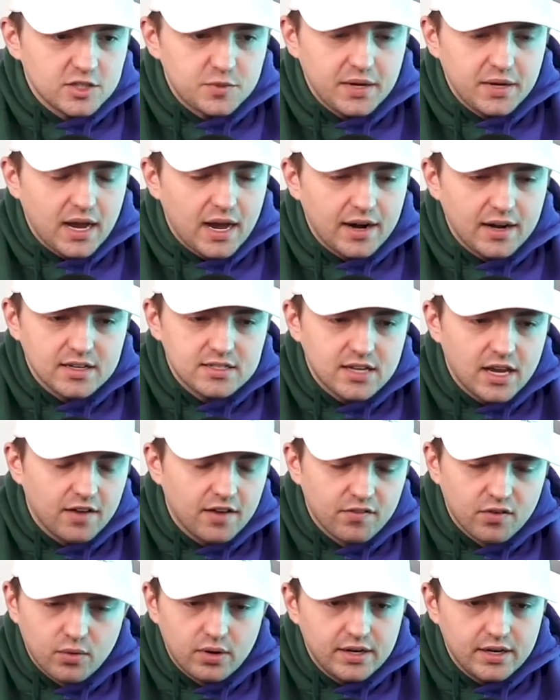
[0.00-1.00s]
be honest.
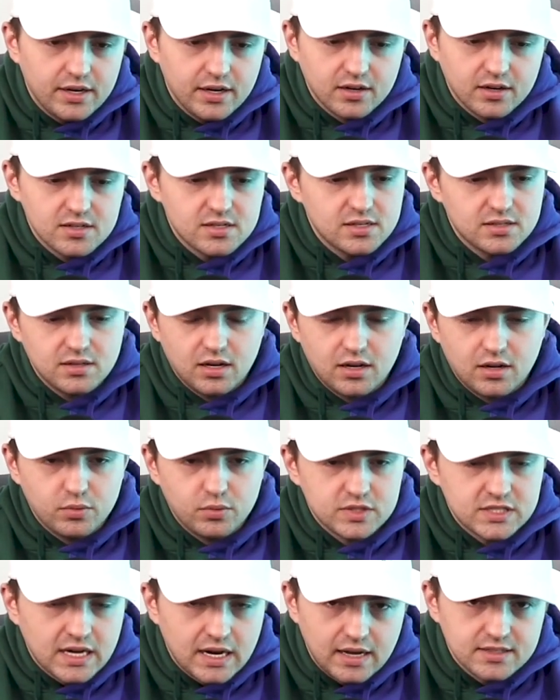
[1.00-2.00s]
Everyone here is a
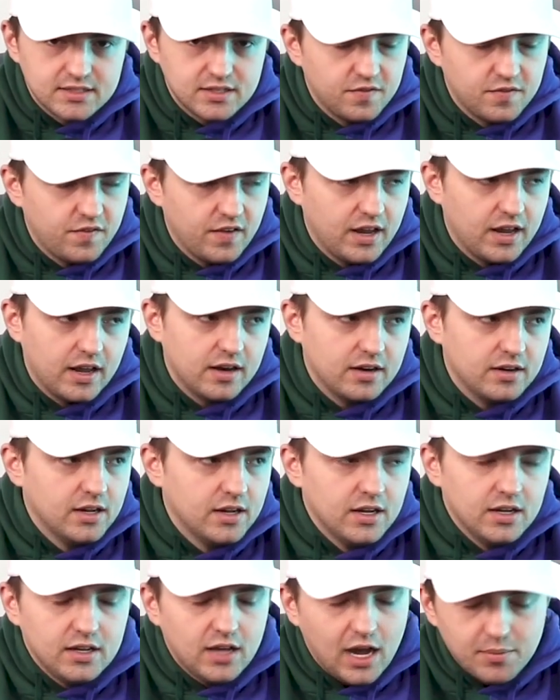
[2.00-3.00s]
Wisconsin fan.
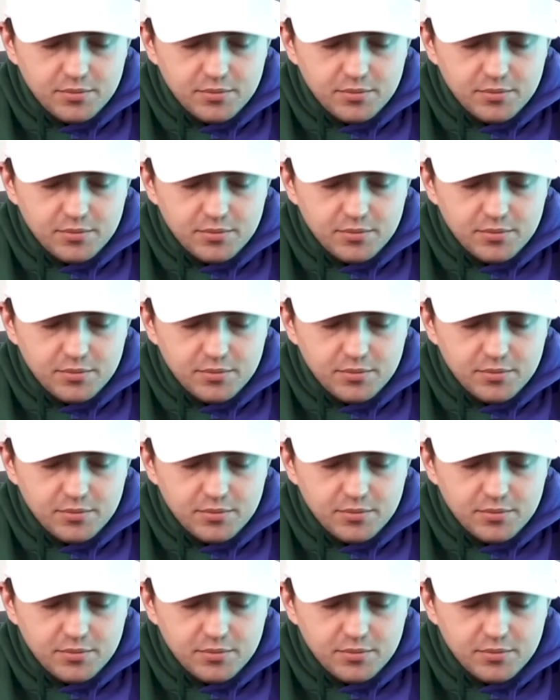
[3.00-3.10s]
I'm